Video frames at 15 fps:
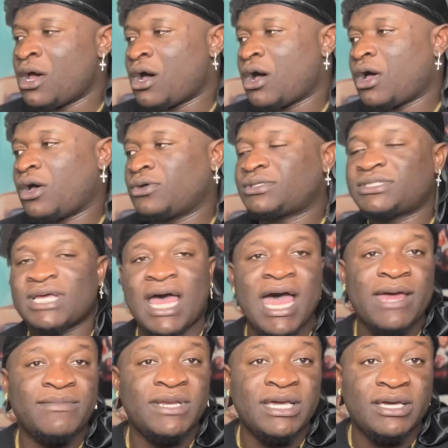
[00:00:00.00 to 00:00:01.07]
Whole
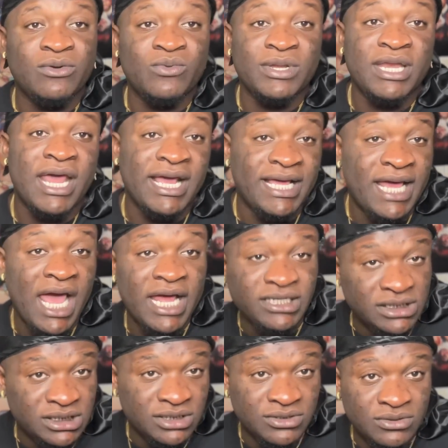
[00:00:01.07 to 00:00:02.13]
time, nigga, when they
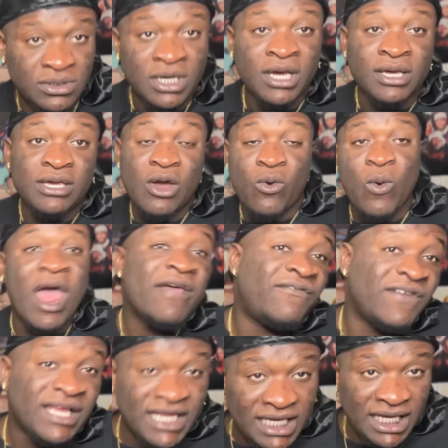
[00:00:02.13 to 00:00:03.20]
catch you, your wife
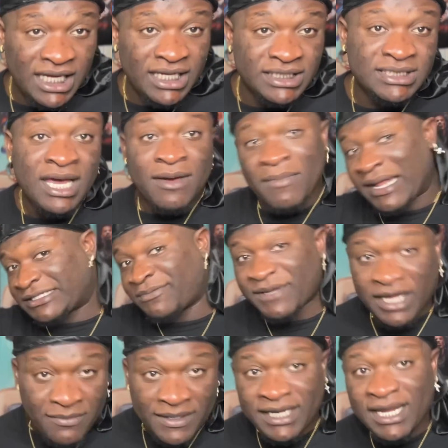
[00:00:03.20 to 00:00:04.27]
and kids about to
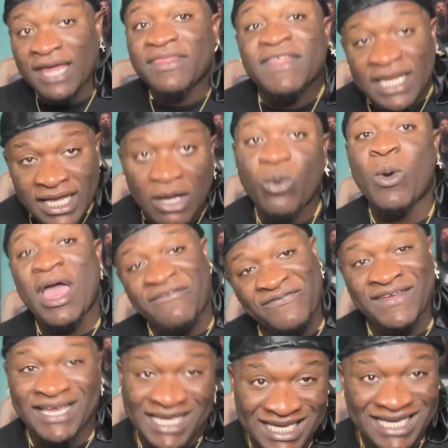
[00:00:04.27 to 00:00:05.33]
become another nigga wife
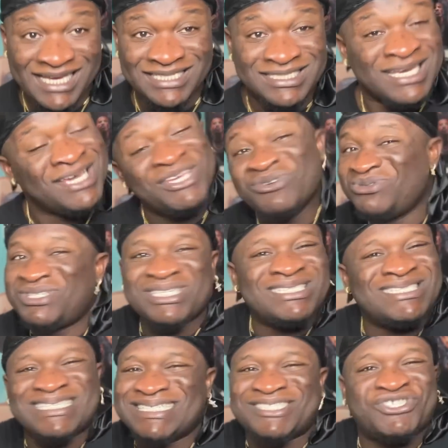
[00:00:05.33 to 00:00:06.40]
and kids. You just
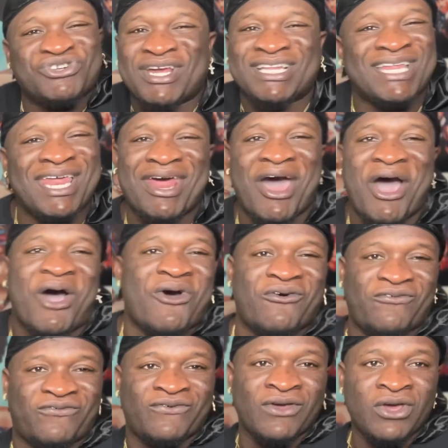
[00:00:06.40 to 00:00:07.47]
tricked it
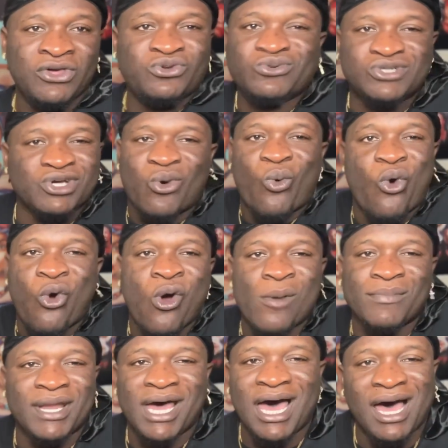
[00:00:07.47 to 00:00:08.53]
off. You just
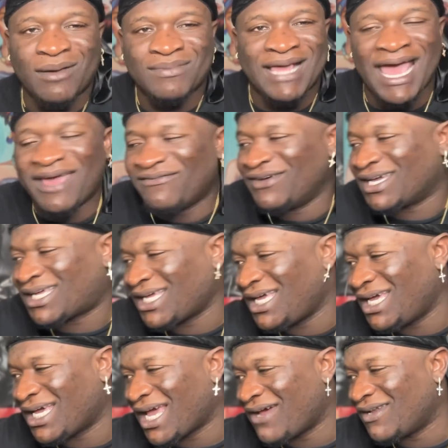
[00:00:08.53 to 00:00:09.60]
warmed up, gave a
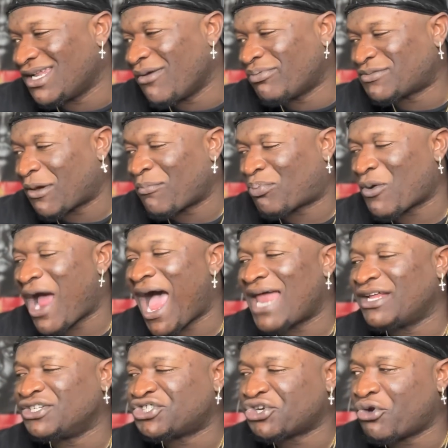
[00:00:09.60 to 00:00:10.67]
kid, gave a little some pride
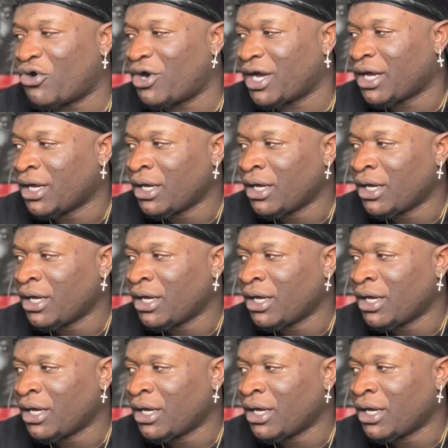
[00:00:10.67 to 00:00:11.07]
and joy.